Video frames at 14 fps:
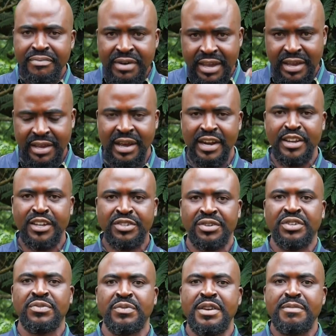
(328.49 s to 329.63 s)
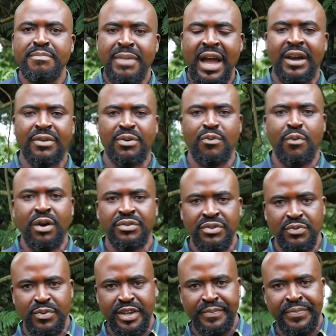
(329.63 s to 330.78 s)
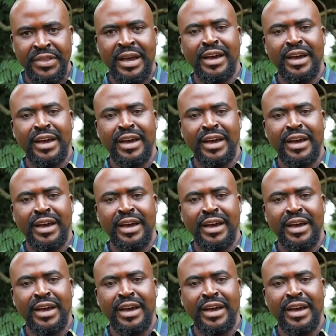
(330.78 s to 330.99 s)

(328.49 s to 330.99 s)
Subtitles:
pray that nature should embark on what you're doing,